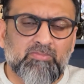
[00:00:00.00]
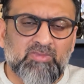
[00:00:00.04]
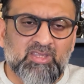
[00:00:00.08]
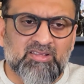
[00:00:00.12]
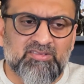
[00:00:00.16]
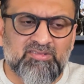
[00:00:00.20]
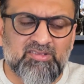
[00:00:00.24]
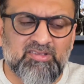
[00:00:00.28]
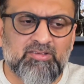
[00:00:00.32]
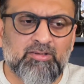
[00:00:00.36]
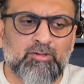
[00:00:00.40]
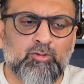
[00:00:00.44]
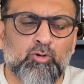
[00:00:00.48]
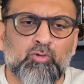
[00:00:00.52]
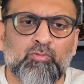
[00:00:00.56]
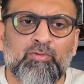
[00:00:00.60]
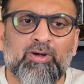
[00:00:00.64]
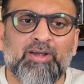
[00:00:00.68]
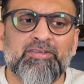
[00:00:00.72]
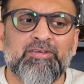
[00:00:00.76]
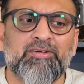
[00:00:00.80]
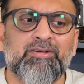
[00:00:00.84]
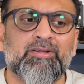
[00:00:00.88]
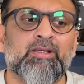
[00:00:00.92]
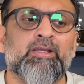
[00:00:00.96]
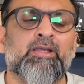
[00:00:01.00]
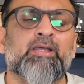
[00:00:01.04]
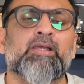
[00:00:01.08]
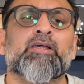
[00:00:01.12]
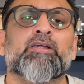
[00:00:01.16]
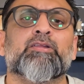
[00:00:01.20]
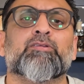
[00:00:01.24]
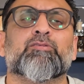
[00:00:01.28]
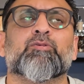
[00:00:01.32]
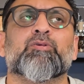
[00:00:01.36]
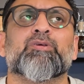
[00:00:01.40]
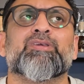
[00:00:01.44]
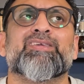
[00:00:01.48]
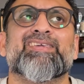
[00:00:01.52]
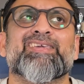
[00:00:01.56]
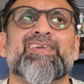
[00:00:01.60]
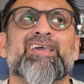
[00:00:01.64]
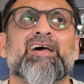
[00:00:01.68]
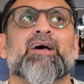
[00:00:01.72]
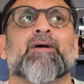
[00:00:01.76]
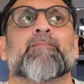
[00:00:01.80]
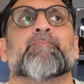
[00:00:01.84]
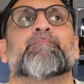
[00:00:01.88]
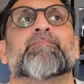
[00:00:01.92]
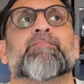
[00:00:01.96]
season or weather. So
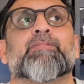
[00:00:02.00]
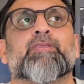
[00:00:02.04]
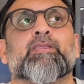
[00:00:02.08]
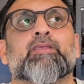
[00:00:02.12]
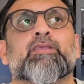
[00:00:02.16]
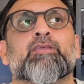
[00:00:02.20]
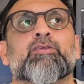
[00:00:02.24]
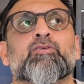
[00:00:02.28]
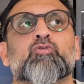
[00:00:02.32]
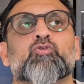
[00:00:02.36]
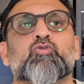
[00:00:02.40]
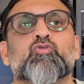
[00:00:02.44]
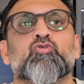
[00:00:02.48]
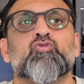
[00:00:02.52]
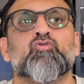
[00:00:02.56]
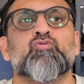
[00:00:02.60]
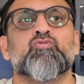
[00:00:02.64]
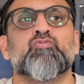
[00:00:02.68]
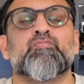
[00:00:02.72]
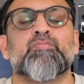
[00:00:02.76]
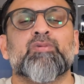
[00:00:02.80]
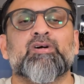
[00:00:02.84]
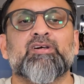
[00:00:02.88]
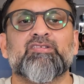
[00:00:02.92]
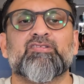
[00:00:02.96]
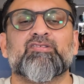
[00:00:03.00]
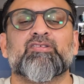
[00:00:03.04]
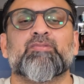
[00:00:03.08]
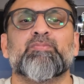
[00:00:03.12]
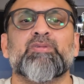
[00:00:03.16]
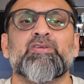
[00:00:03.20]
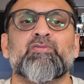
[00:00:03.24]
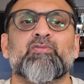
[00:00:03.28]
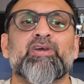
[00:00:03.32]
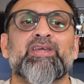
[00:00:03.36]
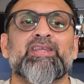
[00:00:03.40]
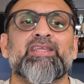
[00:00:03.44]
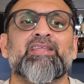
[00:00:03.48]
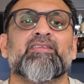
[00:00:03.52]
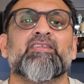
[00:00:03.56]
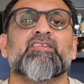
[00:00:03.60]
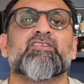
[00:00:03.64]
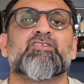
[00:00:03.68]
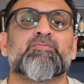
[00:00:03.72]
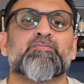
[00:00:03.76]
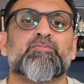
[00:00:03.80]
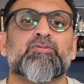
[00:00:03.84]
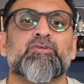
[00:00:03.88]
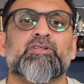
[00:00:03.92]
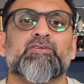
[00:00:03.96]
yeah, you must be wearing
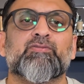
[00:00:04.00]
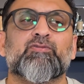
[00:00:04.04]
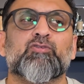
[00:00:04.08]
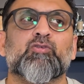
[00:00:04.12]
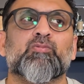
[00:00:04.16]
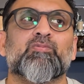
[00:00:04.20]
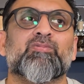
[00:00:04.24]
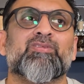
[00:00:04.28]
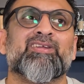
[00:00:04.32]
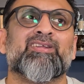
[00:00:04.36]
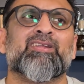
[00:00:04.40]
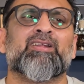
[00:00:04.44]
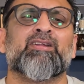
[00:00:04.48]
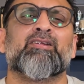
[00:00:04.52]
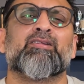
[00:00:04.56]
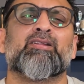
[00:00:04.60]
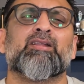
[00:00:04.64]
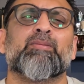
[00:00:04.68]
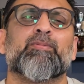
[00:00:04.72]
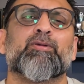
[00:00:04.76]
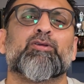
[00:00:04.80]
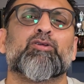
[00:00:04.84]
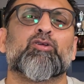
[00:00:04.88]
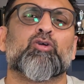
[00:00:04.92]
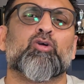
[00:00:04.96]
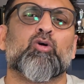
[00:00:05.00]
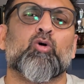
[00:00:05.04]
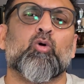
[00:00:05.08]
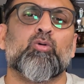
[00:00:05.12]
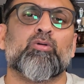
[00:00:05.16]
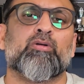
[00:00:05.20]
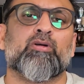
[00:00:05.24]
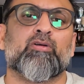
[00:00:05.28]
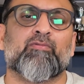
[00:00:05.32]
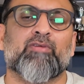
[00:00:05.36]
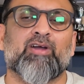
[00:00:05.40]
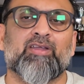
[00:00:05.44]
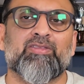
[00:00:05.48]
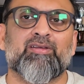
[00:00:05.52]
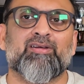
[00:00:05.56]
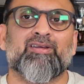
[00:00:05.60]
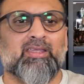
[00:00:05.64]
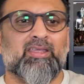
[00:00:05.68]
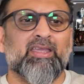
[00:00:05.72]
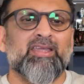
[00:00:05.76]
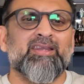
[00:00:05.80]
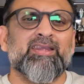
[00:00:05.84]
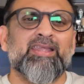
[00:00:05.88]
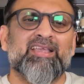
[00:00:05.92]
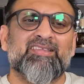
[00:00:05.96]
these perfumes in a little bit colder weather.
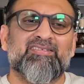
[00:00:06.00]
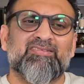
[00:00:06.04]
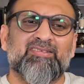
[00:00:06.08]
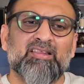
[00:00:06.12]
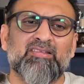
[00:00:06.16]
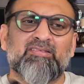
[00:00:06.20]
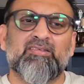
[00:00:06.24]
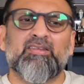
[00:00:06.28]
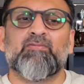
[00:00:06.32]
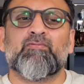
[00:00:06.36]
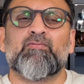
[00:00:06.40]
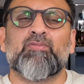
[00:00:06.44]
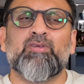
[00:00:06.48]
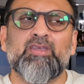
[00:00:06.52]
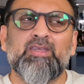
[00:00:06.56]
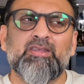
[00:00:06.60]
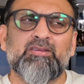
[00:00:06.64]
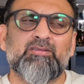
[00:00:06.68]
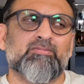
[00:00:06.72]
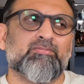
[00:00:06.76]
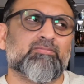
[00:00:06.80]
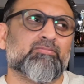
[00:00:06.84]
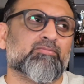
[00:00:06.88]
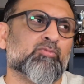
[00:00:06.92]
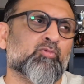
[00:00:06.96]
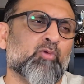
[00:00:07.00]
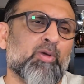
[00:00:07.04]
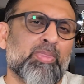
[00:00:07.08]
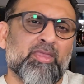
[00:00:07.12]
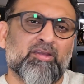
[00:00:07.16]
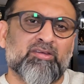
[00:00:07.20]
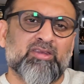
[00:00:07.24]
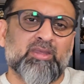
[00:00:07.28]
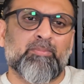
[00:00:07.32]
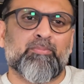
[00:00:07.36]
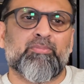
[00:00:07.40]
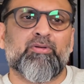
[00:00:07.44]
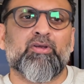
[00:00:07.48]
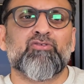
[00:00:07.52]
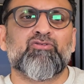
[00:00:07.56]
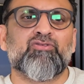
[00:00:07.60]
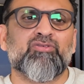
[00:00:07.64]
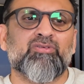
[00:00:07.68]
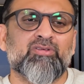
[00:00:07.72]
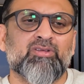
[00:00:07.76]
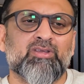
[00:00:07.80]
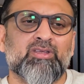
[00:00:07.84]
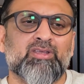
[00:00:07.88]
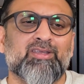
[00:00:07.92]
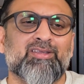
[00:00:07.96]
In extensive heat, when the
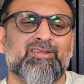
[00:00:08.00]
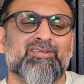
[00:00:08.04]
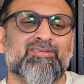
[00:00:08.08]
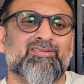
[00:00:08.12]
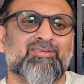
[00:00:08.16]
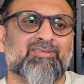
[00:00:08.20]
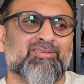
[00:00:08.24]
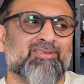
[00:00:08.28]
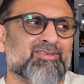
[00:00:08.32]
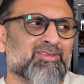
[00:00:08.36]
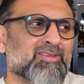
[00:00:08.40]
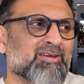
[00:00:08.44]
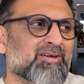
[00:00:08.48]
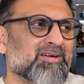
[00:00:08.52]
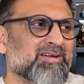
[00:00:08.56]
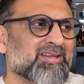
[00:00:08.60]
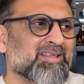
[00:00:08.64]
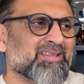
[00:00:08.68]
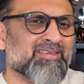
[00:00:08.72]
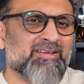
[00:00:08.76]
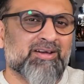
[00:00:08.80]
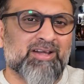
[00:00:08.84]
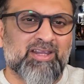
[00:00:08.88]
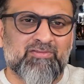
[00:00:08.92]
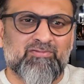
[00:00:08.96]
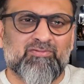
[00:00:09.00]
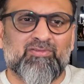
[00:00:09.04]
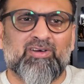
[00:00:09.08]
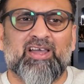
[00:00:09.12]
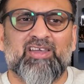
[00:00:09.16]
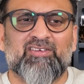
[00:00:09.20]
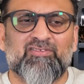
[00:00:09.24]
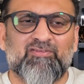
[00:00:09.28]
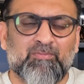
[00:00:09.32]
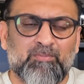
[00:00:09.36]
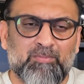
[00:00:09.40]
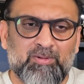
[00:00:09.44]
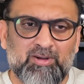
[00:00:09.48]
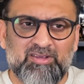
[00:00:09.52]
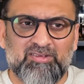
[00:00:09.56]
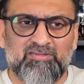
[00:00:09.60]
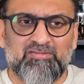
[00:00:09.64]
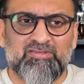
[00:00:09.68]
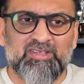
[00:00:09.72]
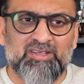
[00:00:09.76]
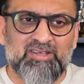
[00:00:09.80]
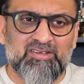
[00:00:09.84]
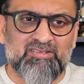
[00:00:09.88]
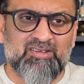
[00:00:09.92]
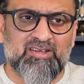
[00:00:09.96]
temperature is 30, 35 plus
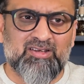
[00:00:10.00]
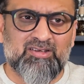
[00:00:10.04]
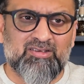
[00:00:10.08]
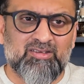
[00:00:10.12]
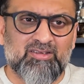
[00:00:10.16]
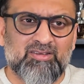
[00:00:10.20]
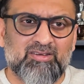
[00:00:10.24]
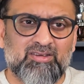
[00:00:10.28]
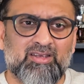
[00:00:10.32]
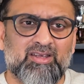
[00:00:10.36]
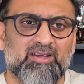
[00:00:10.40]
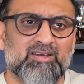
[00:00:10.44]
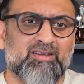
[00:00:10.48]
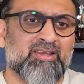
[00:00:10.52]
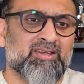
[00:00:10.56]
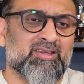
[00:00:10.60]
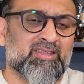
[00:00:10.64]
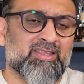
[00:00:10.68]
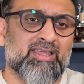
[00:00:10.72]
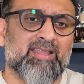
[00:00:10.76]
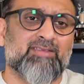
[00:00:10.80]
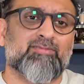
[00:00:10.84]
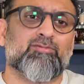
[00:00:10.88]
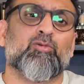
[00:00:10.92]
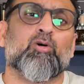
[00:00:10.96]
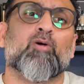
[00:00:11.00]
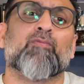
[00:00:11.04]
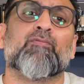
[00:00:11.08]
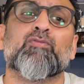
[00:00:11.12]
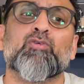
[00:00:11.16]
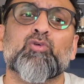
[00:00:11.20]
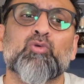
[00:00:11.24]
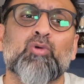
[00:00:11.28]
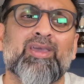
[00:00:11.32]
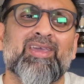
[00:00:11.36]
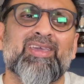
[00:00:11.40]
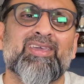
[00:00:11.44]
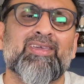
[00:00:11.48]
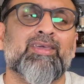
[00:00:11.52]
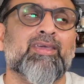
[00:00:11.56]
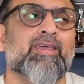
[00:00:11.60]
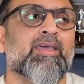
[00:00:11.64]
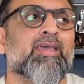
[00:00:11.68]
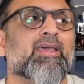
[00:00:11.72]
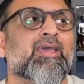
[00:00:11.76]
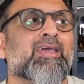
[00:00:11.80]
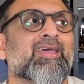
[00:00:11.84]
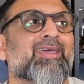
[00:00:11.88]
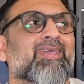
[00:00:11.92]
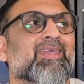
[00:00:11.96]
degrees centigrade, in case of UAE,
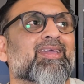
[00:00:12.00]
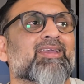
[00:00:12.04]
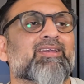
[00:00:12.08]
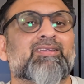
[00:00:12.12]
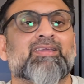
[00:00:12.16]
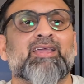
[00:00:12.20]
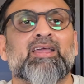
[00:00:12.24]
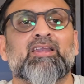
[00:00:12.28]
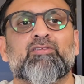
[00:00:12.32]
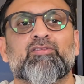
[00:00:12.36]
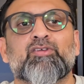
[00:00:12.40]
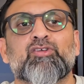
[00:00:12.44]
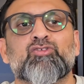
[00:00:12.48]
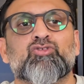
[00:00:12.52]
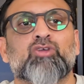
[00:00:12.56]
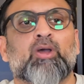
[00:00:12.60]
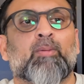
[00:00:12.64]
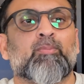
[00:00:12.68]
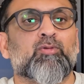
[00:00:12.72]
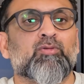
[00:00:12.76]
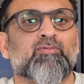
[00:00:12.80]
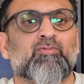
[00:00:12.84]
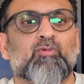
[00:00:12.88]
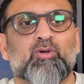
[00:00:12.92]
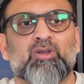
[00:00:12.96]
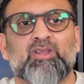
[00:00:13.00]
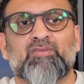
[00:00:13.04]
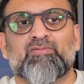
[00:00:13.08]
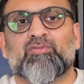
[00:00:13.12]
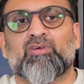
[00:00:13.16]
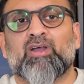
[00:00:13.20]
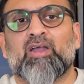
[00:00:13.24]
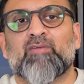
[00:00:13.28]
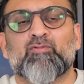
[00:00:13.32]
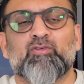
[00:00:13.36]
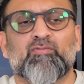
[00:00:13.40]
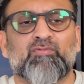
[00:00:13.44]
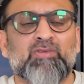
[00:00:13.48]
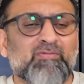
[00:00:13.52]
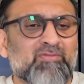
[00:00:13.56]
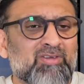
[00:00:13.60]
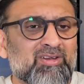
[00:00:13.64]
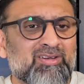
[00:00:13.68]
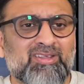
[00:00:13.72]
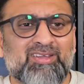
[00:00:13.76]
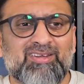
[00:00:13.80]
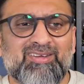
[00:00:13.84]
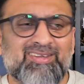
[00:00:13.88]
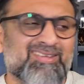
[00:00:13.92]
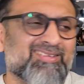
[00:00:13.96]
it can reach up to 45 to 50
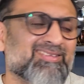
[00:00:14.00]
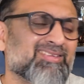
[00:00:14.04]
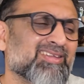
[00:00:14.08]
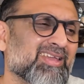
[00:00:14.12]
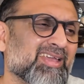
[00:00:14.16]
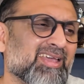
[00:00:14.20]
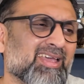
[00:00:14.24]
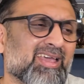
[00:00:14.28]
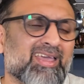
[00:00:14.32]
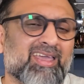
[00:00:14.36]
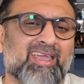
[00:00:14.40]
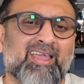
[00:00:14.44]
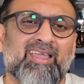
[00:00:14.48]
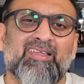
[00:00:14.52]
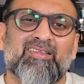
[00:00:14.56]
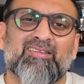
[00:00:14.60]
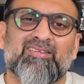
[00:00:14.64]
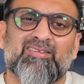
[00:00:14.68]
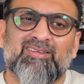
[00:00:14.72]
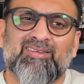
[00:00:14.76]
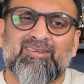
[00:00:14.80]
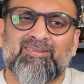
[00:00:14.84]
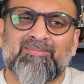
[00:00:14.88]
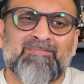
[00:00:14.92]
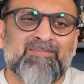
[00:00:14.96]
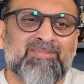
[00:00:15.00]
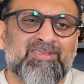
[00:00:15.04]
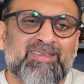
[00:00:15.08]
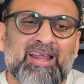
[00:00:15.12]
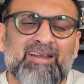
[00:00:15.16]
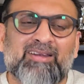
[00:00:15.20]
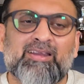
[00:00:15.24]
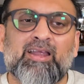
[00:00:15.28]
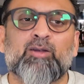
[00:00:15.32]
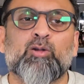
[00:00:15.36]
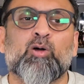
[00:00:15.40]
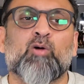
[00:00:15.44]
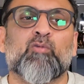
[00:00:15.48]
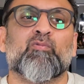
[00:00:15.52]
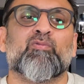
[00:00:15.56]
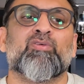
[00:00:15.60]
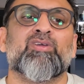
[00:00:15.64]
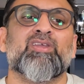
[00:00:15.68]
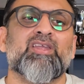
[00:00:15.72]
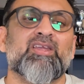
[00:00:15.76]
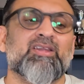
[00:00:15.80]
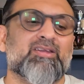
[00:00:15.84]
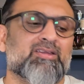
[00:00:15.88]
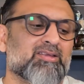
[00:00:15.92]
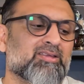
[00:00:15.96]
degrees. Is that kind of
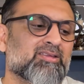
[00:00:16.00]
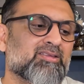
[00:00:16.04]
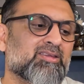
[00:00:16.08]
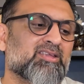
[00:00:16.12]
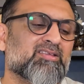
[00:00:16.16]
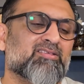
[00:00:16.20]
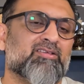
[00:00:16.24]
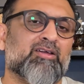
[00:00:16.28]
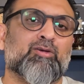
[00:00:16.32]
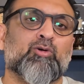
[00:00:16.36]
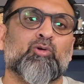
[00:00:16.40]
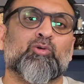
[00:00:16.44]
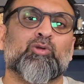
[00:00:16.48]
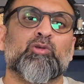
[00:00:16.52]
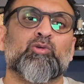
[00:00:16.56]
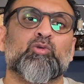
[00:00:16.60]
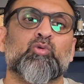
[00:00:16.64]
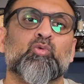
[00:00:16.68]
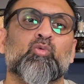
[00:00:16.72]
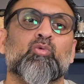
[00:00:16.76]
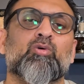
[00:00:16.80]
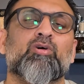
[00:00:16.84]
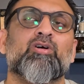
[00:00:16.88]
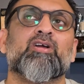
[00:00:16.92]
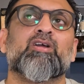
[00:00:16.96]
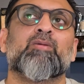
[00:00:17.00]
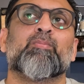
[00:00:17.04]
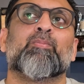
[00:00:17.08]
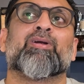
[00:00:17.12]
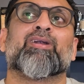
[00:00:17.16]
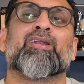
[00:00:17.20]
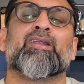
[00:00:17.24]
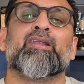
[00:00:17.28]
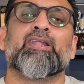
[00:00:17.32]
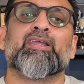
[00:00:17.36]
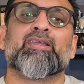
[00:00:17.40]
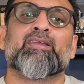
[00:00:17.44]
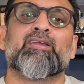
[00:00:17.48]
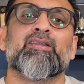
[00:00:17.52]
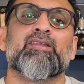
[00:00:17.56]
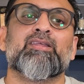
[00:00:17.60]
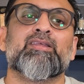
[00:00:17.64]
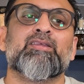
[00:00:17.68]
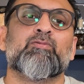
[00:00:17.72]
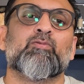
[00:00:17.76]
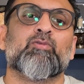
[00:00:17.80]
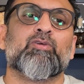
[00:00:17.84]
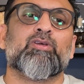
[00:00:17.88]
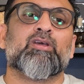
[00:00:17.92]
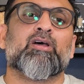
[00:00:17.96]
heat, these are not going to work, but
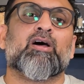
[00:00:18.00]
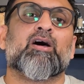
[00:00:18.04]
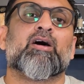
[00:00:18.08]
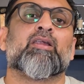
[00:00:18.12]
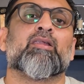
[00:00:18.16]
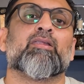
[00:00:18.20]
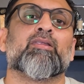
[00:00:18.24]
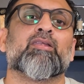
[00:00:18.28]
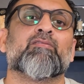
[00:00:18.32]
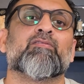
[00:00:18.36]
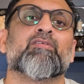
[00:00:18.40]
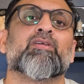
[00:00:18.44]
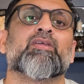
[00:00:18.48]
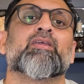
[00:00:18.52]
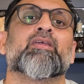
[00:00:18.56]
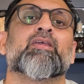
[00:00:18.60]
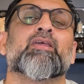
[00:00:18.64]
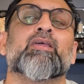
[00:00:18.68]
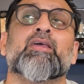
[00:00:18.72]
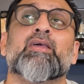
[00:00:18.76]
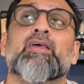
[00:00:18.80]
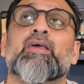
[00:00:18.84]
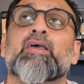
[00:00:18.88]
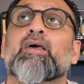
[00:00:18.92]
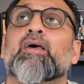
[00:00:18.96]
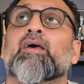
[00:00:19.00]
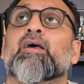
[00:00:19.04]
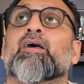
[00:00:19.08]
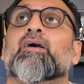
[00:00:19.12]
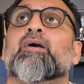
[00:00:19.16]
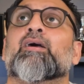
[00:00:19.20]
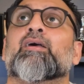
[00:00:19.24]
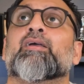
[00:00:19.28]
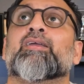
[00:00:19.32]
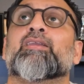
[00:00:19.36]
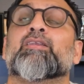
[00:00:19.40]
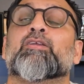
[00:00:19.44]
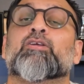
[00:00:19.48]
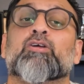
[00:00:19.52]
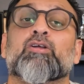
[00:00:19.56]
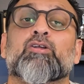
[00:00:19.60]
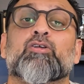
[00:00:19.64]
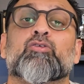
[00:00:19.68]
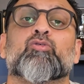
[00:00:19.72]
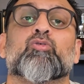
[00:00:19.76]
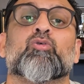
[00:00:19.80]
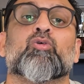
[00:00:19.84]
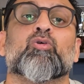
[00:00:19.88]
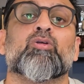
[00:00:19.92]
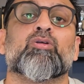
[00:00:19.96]
luckily we are living uh, in
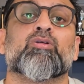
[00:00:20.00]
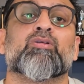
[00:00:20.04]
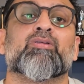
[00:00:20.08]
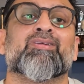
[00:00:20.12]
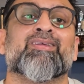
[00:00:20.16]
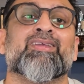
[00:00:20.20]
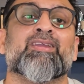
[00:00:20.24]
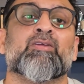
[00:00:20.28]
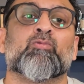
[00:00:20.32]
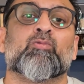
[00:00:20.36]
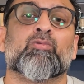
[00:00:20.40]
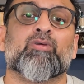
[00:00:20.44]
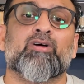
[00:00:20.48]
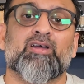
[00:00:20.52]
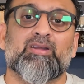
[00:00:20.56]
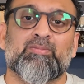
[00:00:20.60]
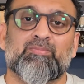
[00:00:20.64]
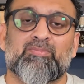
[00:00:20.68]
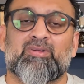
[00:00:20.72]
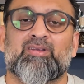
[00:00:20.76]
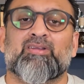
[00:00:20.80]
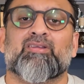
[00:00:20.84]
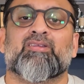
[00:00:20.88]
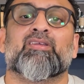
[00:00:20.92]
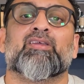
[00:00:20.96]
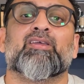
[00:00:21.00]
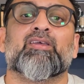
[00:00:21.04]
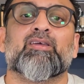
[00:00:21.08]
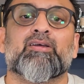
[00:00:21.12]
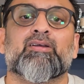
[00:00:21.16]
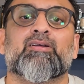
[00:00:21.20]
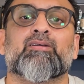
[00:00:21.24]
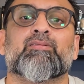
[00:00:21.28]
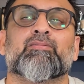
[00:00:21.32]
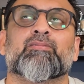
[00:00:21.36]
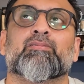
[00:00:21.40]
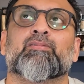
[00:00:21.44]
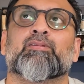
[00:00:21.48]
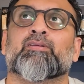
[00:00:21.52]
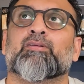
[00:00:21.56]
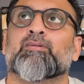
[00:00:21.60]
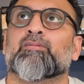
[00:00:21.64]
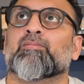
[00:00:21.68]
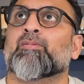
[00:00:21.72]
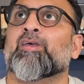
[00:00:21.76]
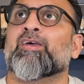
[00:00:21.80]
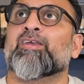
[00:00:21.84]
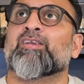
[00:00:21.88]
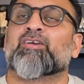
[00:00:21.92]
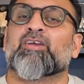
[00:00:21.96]
controlled environment here
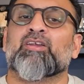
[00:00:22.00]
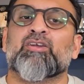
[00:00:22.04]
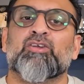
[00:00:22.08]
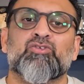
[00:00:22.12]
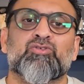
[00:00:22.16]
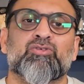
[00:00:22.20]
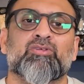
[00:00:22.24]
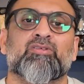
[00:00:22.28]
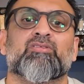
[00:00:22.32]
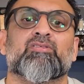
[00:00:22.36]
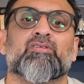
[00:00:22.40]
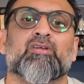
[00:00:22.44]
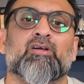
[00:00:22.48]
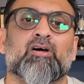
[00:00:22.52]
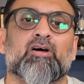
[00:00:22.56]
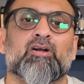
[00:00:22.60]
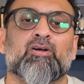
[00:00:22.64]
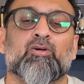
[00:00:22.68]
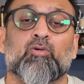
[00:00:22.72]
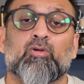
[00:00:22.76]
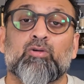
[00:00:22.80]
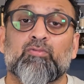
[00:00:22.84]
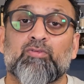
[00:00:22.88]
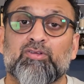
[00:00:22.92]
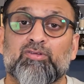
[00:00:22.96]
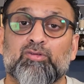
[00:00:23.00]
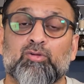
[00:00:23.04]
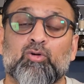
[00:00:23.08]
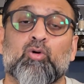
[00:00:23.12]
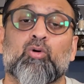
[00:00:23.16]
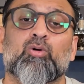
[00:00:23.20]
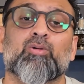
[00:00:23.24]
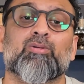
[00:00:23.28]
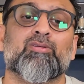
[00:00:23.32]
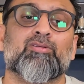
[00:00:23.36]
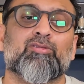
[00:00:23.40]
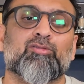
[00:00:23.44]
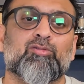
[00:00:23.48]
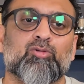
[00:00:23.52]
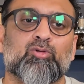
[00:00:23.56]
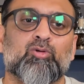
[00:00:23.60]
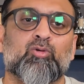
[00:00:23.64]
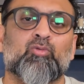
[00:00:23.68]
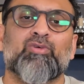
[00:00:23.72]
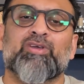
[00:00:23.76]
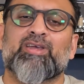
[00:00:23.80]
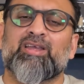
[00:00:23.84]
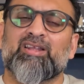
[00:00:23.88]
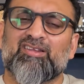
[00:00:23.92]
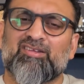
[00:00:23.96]
air conditions are always on so
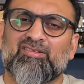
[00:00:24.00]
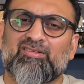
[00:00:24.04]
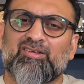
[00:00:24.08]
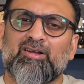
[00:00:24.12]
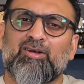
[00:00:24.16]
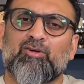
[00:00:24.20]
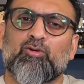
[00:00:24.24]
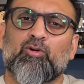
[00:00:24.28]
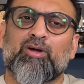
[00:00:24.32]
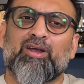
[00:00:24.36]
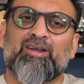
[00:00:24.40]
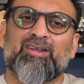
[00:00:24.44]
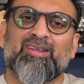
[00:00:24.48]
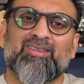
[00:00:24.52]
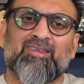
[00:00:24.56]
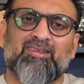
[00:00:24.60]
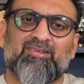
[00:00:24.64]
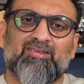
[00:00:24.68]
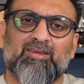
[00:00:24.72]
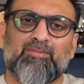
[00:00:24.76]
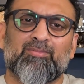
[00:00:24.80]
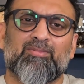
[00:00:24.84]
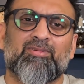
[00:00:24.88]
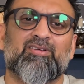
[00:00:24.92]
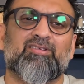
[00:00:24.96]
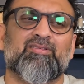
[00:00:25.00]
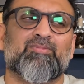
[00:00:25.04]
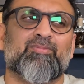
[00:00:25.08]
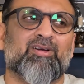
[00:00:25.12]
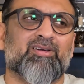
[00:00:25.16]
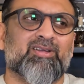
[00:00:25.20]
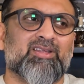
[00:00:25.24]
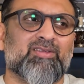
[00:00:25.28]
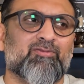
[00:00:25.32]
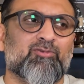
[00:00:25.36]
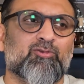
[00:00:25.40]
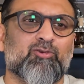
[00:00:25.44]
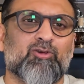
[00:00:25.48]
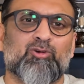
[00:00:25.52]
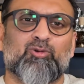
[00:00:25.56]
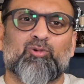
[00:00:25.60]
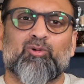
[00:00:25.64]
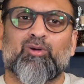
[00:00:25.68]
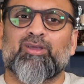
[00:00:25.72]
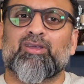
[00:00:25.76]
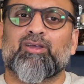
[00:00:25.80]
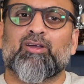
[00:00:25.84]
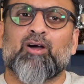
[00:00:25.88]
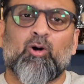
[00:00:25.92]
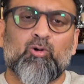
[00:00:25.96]
we can still rock it in the summers but if you're
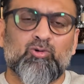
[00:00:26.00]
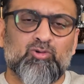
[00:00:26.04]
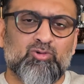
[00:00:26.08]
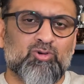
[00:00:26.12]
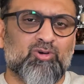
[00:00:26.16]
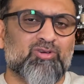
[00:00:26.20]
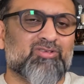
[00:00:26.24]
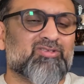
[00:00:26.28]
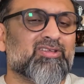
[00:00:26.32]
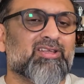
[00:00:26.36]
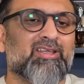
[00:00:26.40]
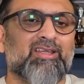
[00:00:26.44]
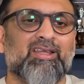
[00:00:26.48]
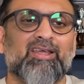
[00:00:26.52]
going outdoors